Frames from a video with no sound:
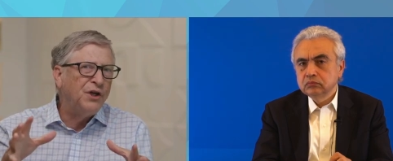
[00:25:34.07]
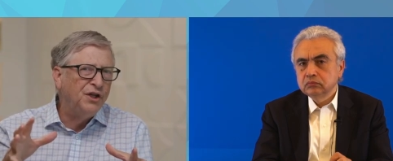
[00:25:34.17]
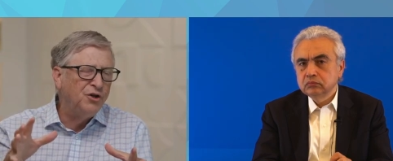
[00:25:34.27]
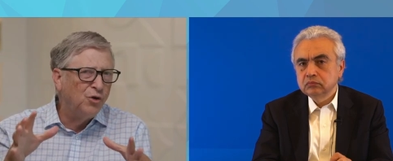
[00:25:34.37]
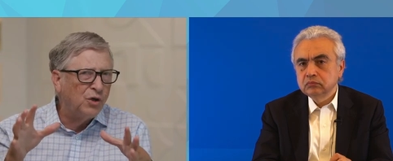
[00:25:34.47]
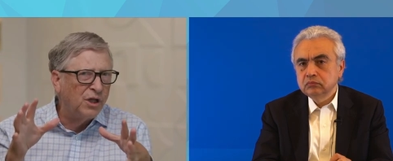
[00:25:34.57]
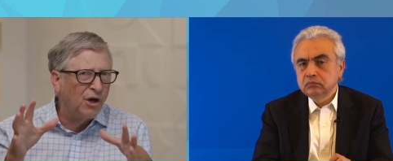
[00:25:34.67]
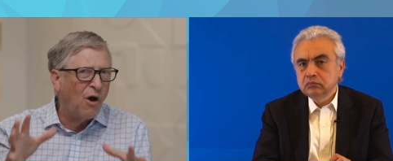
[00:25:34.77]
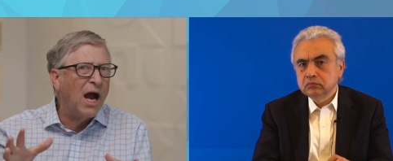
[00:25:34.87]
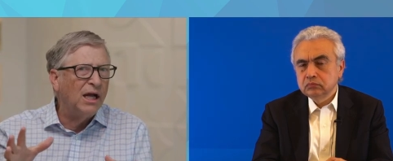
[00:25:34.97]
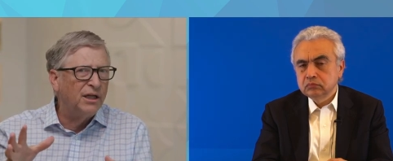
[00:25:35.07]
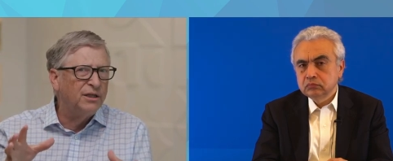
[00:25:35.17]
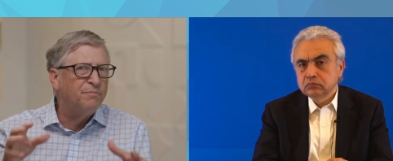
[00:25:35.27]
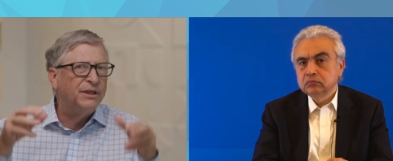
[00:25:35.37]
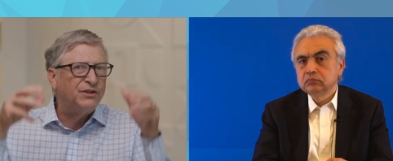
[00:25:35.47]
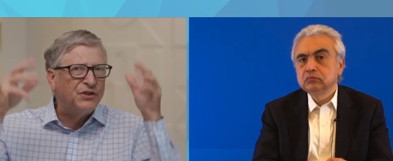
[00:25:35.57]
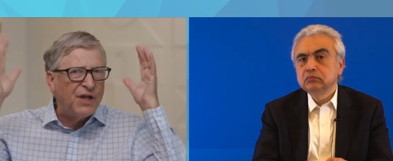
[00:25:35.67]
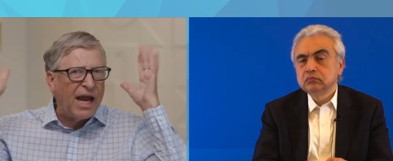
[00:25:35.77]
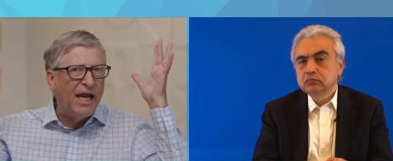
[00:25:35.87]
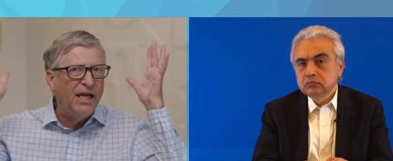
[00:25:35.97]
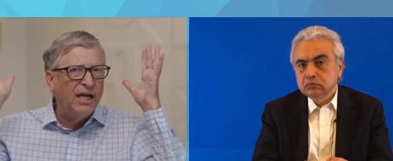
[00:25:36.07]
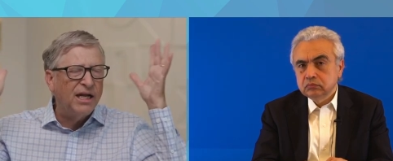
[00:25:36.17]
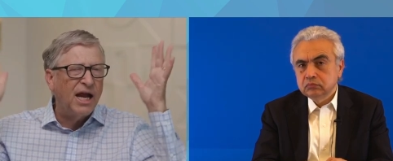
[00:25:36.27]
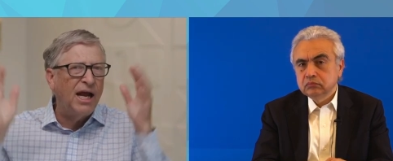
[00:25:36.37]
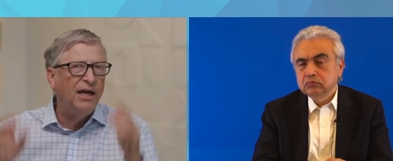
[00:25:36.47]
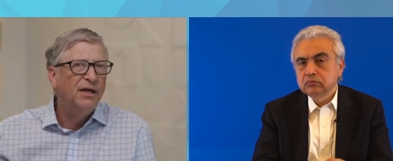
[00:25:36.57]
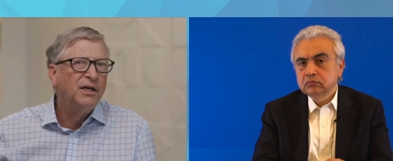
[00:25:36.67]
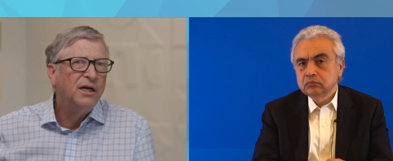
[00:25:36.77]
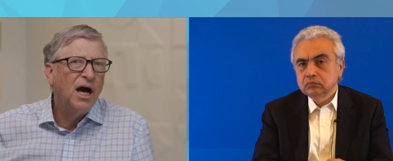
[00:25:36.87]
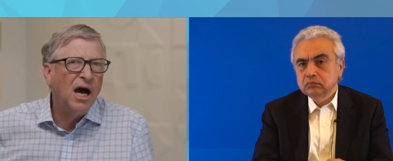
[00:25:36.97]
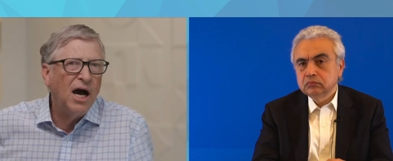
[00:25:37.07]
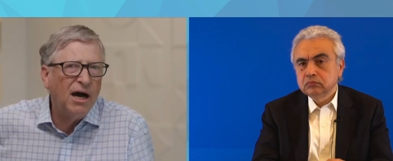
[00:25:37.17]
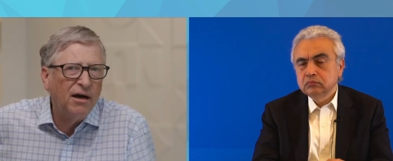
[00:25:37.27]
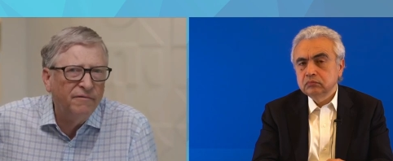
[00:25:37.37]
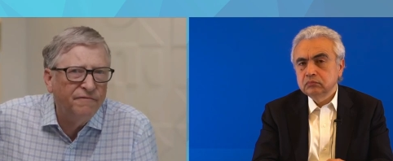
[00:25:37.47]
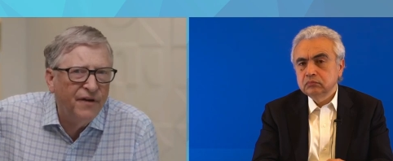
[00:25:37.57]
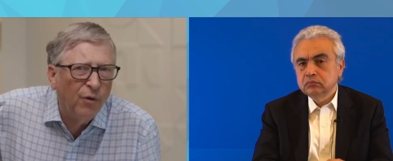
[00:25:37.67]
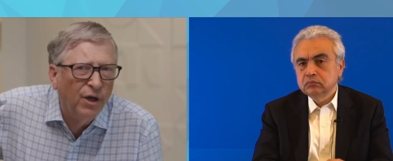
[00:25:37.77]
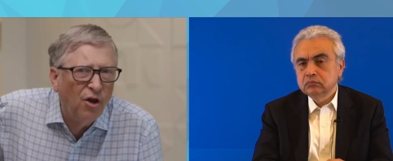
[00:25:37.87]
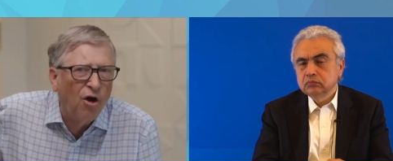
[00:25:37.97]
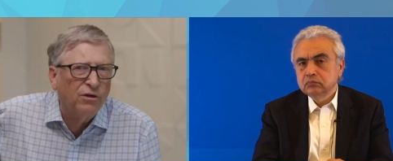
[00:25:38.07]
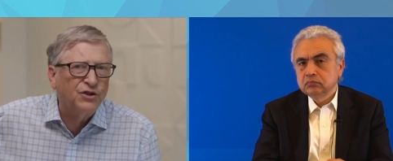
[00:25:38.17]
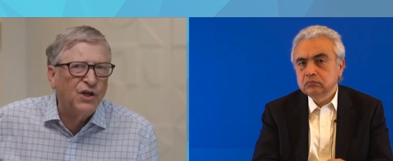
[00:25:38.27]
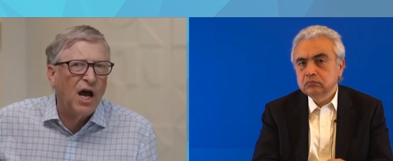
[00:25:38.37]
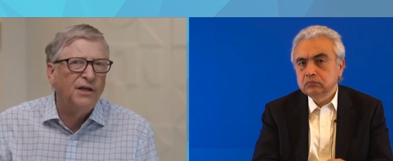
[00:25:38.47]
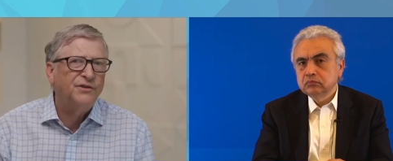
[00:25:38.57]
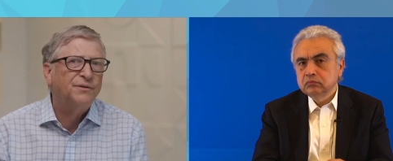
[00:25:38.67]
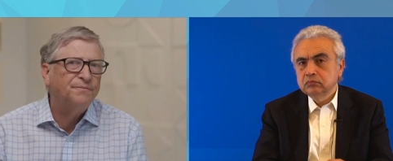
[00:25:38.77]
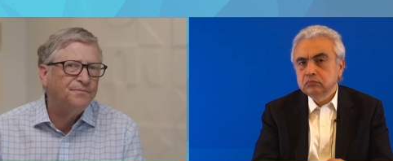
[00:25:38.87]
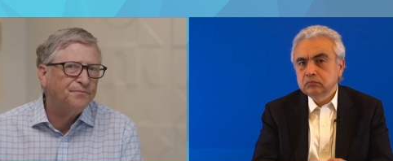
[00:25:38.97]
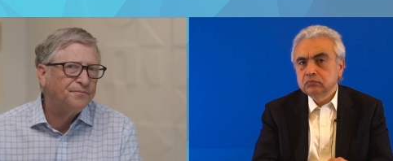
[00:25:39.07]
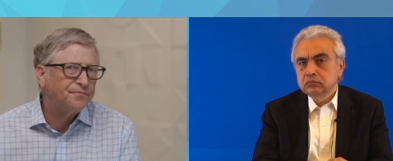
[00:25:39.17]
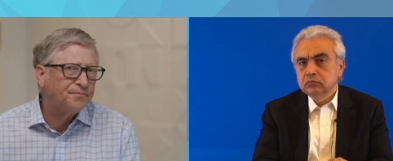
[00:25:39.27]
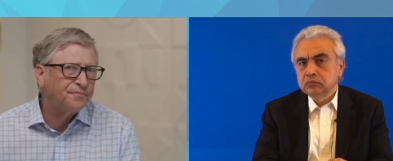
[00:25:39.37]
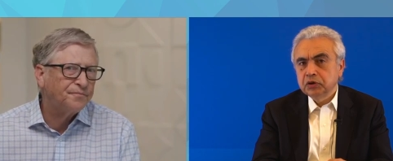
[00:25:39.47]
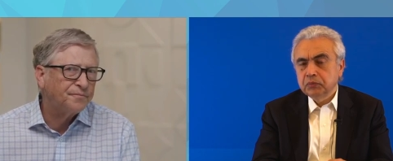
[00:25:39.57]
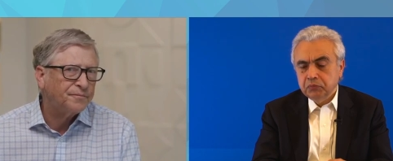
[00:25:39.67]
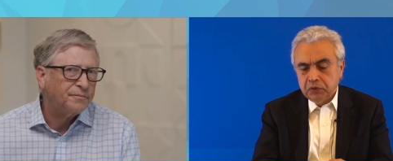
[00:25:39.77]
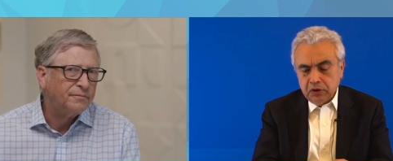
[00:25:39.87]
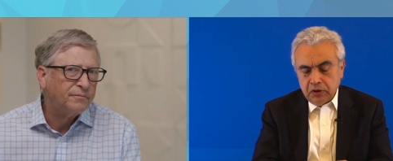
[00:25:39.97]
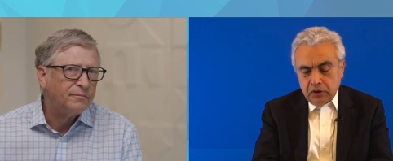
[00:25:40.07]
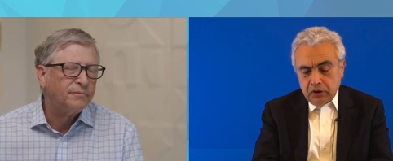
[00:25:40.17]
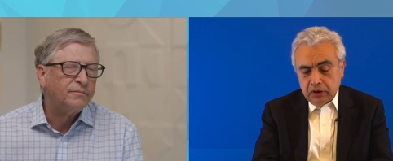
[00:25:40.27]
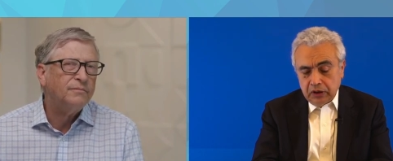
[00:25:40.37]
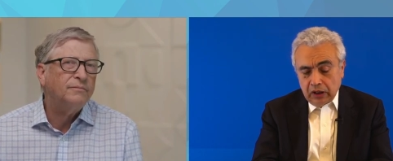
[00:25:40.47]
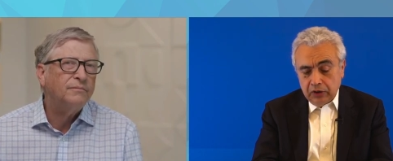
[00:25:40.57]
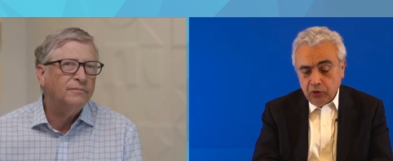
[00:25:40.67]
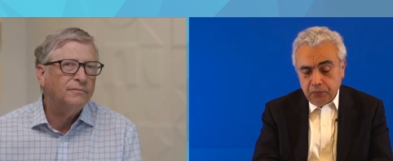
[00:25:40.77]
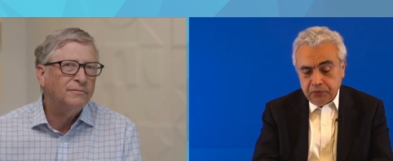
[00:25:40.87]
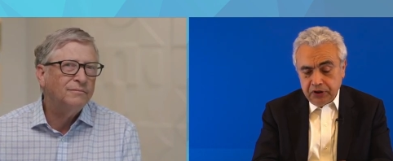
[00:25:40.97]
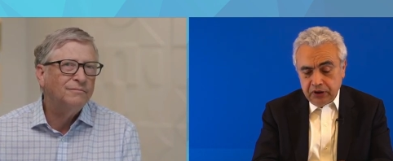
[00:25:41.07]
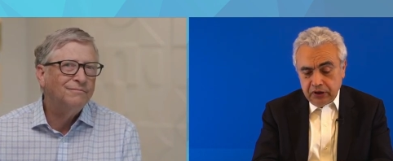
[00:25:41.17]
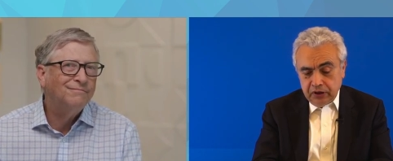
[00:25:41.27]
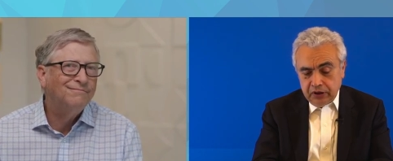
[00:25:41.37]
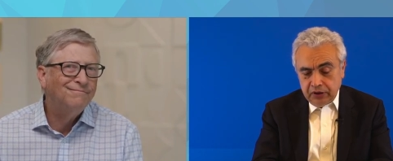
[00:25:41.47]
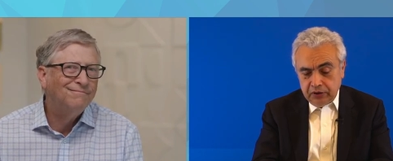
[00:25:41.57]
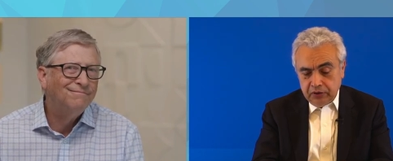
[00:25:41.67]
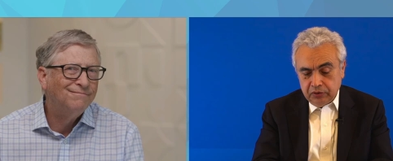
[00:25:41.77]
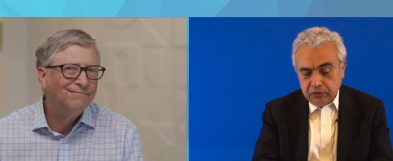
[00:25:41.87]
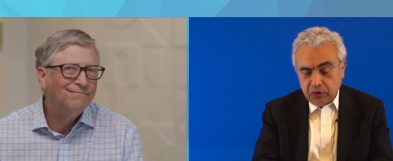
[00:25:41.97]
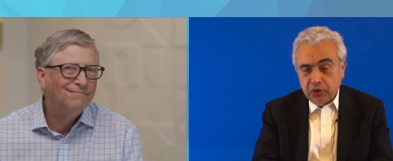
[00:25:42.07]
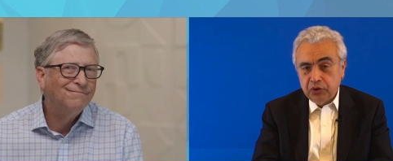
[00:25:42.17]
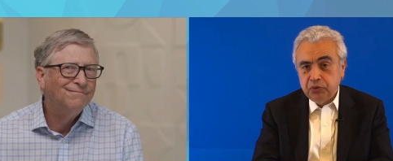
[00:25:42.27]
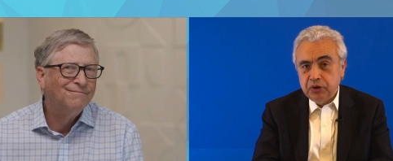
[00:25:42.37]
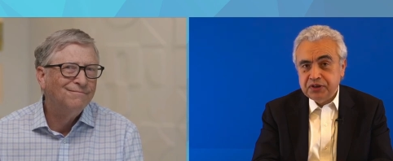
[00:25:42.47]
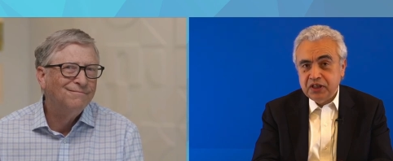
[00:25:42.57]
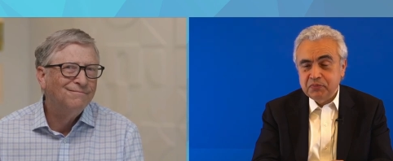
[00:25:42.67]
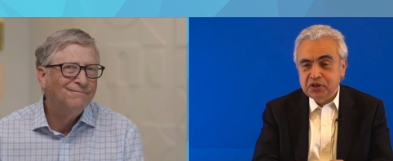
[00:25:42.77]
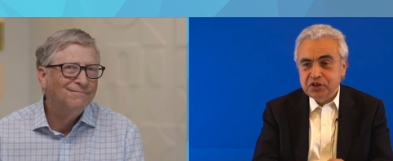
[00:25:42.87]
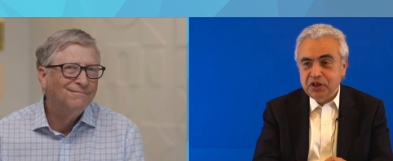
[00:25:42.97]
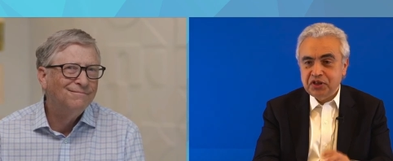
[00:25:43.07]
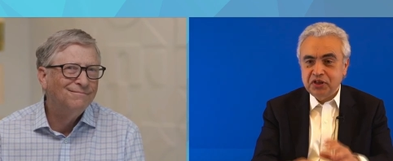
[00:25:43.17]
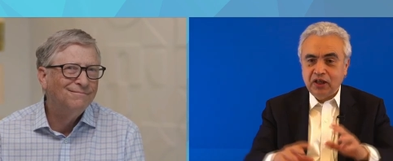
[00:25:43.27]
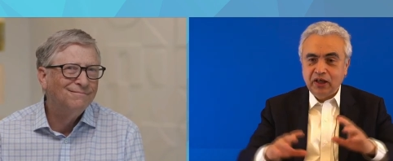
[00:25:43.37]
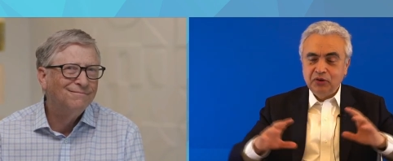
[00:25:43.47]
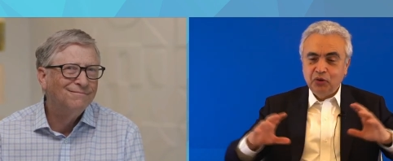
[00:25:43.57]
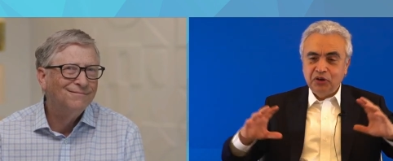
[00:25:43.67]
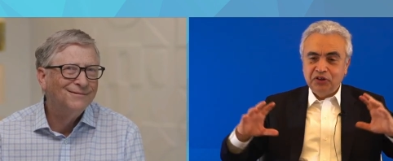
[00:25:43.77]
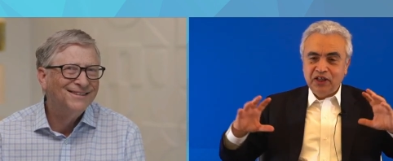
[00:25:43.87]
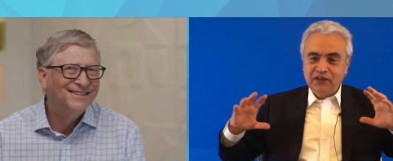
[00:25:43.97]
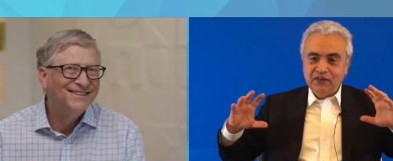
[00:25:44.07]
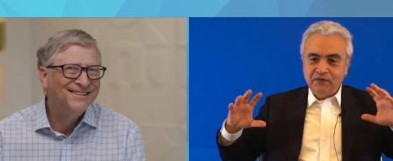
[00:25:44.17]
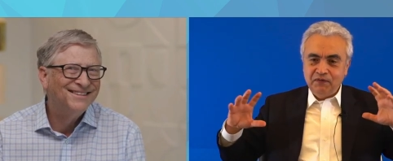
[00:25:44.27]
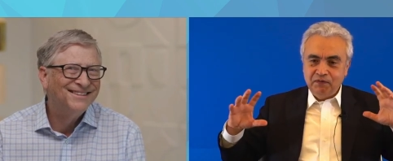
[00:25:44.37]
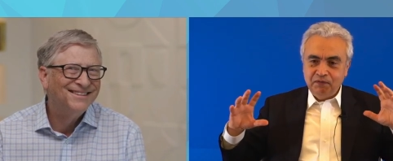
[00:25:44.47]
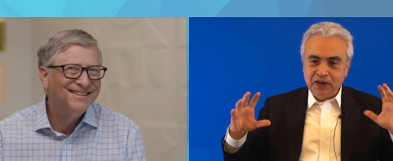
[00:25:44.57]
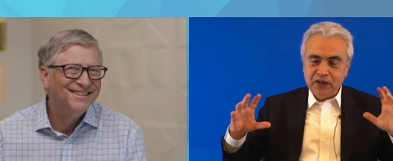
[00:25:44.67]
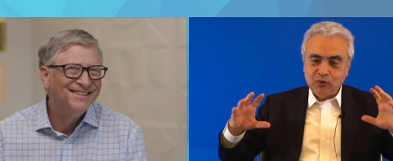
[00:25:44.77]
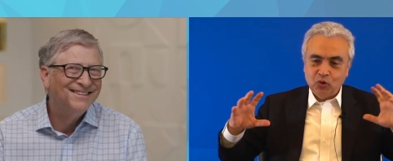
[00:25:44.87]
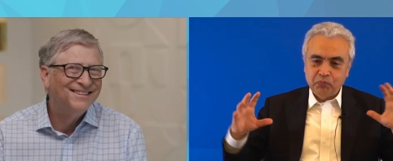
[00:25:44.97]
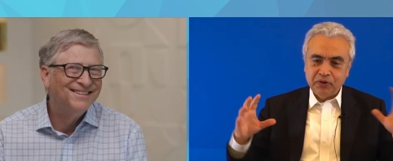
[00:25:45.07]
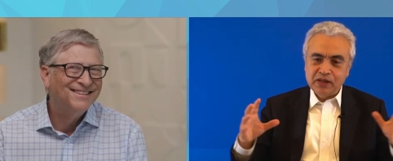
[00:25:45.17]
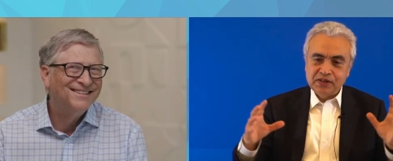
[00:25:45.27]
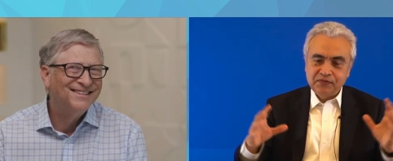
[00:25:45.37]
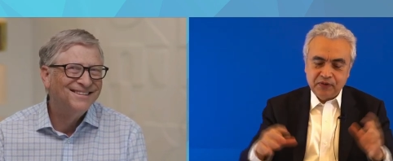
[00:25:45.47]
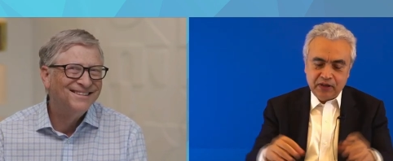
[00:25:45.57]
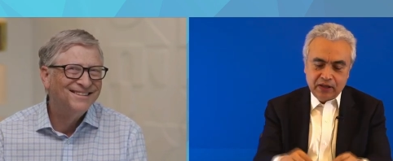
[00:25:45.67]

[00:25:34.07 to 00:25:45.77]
Speaker 1: the nuclear island, but staying at a uh, very large size.
Speaker 2: Uh, I hope the uh, the current U.S. administration. I know that they have a very comprehensive uh,